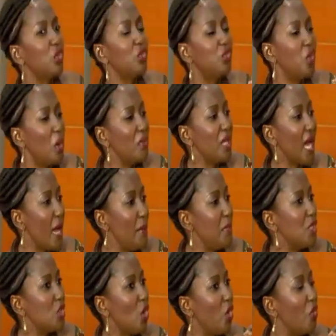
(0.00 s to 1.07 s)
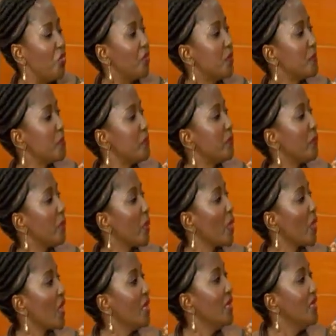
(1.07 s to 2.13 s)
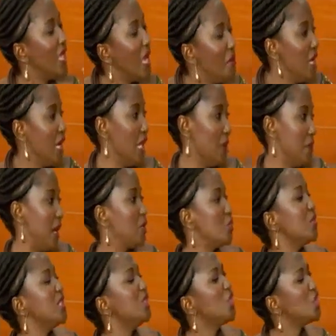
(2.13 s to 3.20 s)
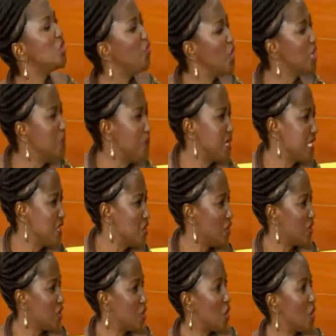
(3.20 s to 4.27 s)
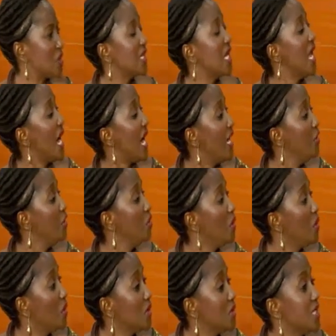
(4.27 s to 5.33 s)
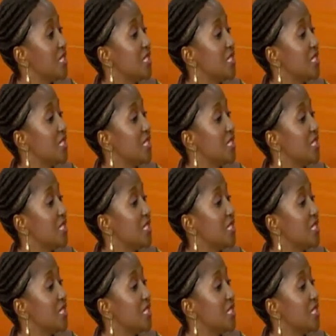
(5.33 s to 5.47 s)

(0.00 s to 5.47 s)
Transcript: could form the habit of, let me help out with just 40% of the chores. And you know what is